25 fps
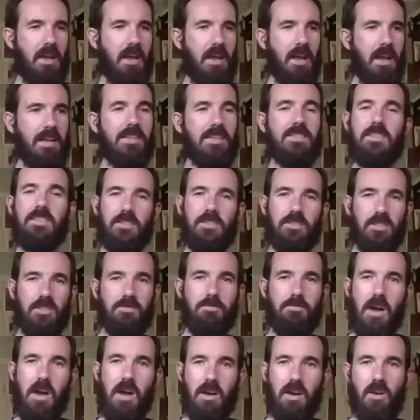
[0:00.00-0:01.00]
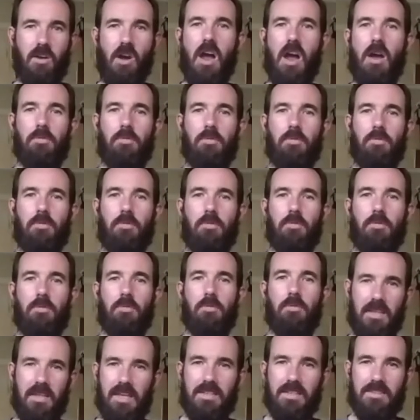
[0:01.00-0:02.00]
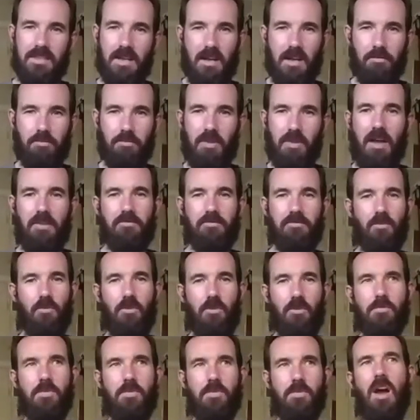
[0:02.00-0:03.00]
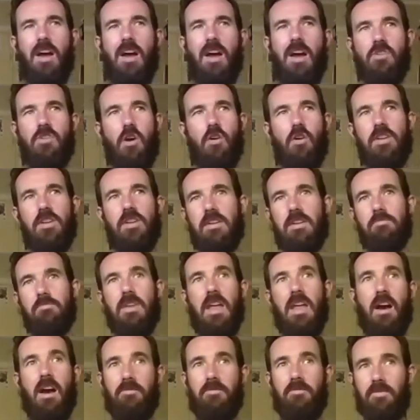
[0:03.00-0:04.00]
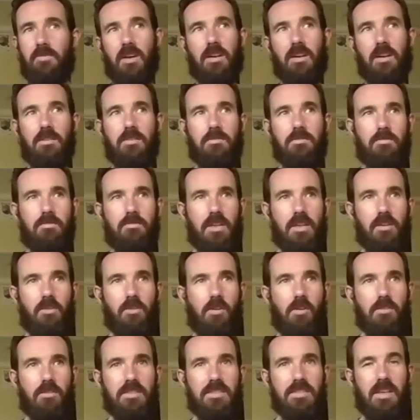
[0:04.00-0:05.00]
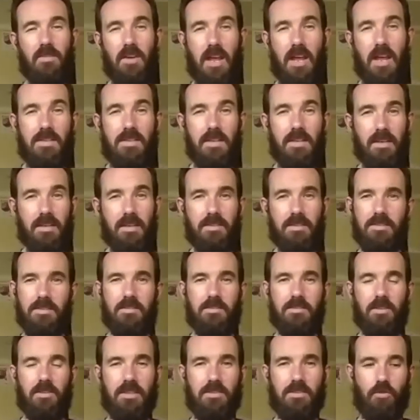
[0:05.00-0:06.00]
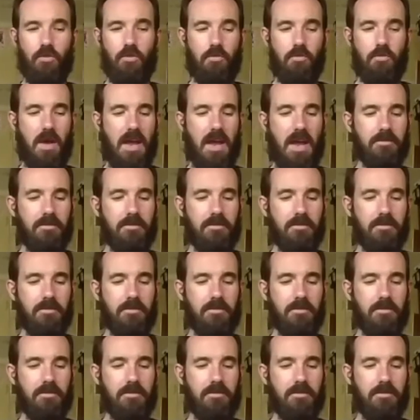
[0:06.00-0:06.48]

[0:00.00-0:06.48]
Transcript: And he's such a smart guy with the Kickstarter platform. And I've known him now for near on seven, eight years. So he's a good mate.